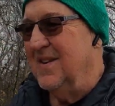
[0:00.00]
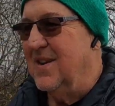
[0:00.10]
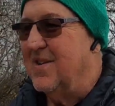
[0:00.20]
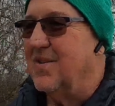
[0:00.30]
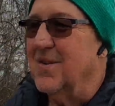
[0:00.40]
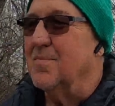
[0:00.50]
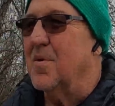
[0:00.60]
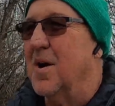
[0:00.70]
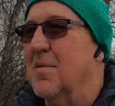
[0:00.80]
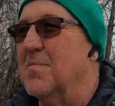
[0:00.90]
Their only
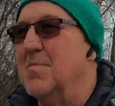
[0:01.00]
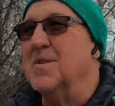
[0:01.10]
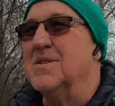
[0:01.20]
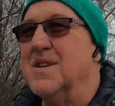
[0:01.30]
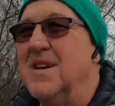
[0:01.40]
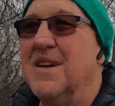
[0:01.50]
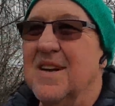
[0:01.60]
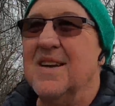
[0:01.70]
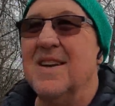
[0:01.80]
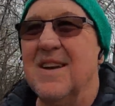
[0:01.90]
problem is
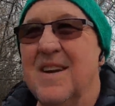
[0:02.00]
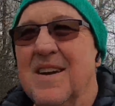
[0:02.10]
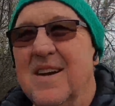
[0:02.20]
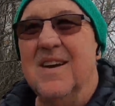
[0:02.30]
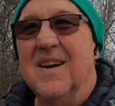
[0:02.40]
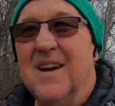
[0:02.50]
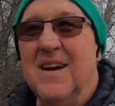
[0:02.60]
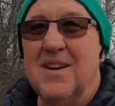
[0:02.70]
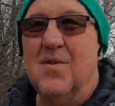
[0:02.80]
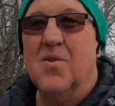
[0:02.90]

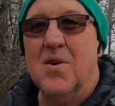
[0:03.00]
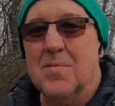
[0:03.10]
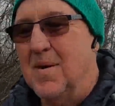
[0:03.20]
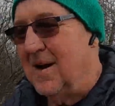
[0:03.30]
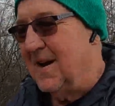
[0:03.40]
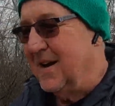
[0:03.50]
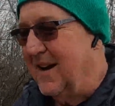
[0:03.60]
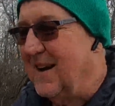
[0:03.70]
quarterback.